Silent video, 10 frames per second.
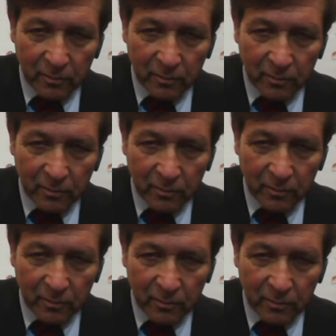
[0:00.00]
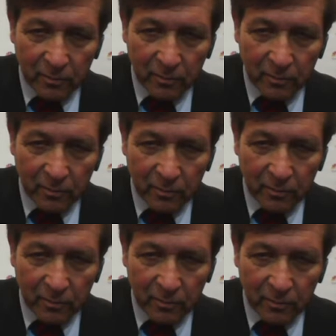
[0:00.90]

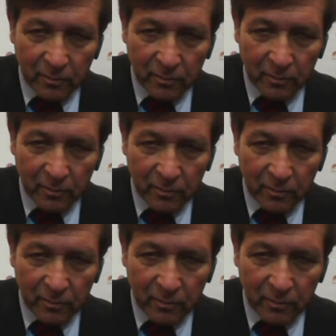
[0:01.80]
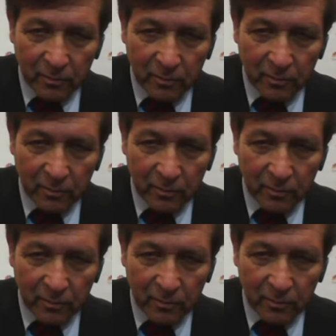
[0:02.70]

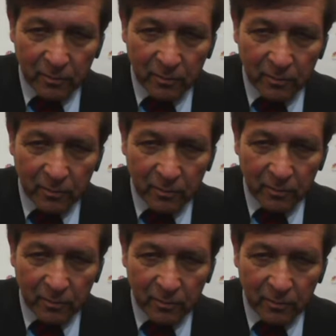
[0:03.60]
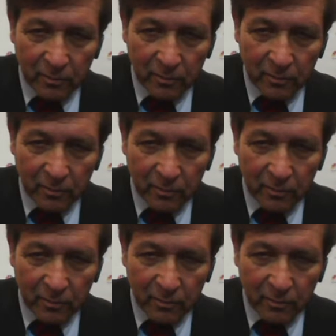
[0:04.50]

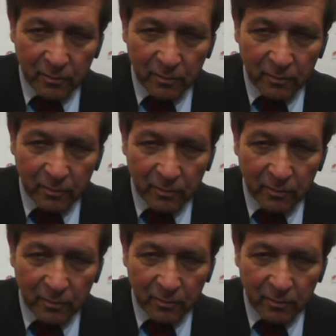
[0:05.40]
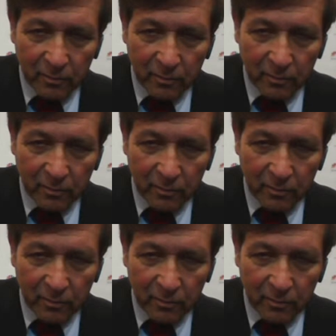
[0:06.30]
(silent)